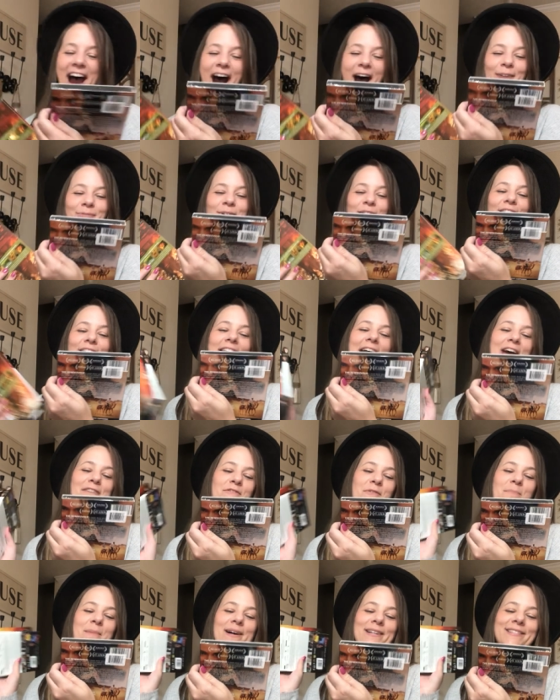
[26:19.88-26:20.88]
I'm gonna laugh
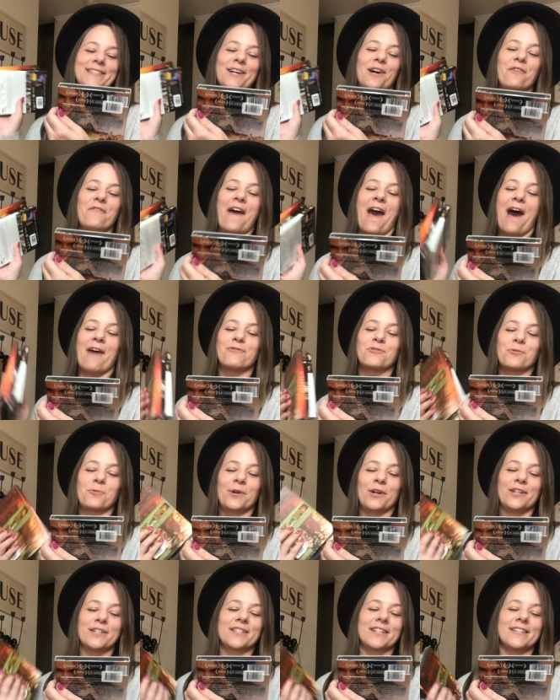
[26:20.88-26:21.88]
at myself
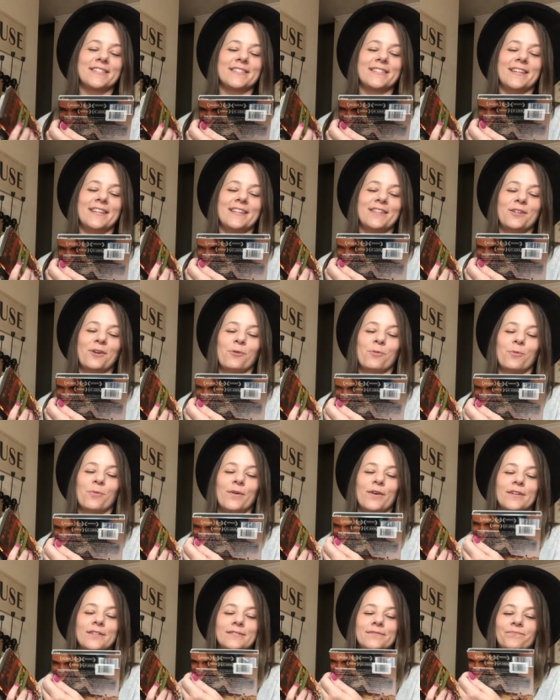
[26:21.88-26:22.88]
afterwards because the,